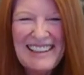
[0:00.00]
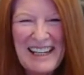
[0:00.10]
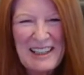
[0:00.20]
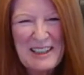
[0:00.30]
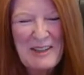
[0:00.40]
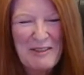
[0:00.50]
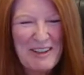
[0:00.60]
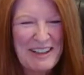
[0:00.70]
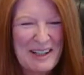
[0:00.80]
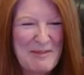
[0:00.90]
Thank you
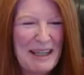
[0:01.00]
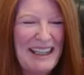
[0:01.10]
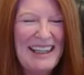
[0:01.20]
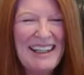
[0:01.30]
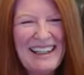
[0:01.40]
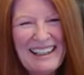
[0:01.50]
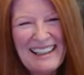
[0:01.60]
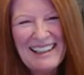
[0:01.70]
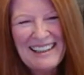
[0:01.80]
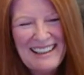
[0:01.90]
for coming.
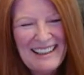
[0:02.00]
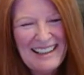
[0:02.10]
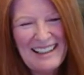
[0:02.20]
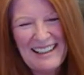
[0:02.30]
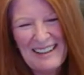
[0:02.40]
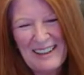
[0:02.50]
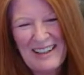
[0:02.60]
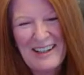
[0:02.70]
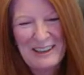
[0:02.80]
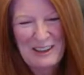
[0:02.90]
Oh
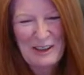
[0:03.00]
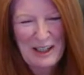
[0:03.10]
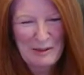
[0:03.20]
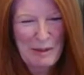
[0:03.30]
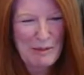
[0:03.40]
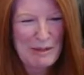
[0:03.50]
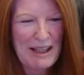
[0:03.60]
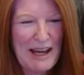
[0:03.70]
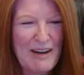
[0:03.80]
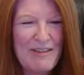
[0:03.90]
gosh, you guys make
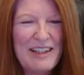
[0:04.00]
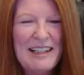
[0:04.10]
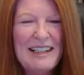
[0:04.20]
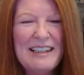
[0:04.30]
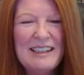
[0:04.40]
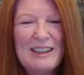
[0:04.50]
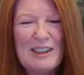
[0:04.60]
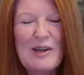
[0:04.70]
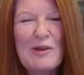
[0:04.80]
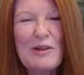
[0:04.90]
me laugh.
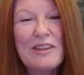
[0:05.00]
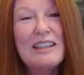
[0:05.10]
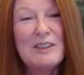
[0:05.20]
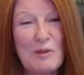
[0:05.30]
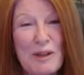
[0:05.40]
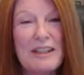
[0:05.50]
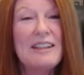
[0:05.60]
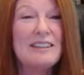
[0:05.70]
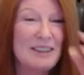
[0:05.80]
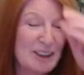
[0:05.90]
So this
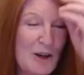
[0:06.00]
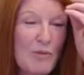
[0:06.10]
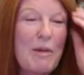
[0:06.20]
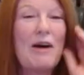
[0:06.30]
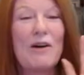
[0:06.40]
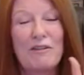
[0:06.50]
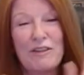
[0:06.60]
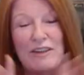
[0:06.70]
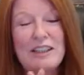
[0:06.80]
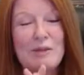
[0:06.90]
one is so
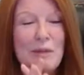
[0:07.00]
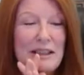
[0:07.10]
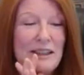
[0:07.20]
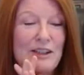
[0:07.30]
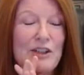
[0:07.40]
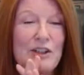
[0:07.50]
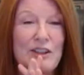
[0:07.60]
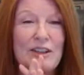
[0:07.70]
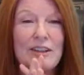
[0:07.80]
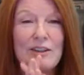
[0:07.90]
powerful. This
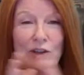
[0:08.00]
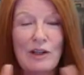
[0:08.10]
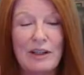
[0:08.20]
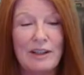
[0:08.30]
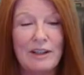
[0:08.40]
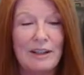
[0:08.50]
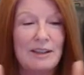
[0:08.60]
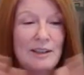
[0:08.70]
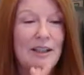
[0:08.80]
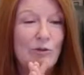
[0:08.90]
message,
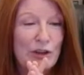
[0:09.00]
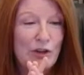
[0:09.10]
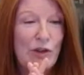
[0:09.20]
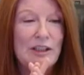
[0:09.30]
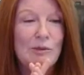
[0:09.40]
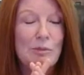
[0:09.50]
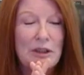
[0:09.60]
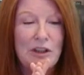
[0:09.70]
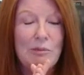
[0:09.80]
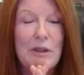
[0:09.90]
it was
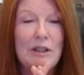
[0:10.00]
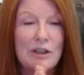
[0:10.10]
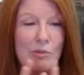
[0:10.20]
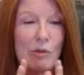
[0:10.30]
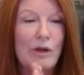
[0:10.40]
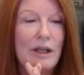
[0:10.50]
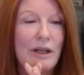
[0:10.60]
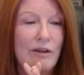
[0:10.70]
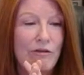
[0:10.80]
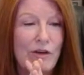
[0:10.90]
transmitted to me this
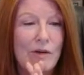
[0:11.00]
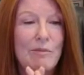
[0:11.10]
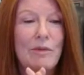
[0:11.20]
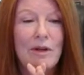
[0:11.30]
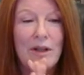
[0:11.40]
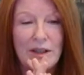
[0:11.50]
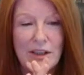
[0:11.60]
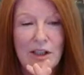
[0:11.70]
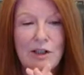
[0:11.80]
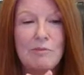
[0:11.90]
morning from
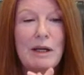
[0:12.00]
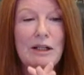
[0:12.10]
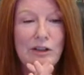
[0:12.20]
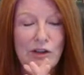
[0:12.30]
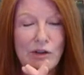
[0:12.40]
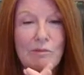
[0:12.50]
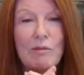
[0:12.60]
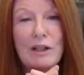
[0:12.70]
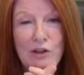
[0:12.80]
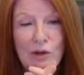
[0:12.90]
Ascended Master
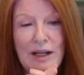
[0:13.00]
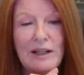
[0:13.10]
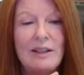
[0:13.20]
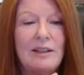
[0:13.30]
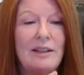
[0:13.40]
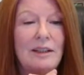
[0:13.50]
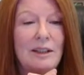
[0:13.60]
Maitreya,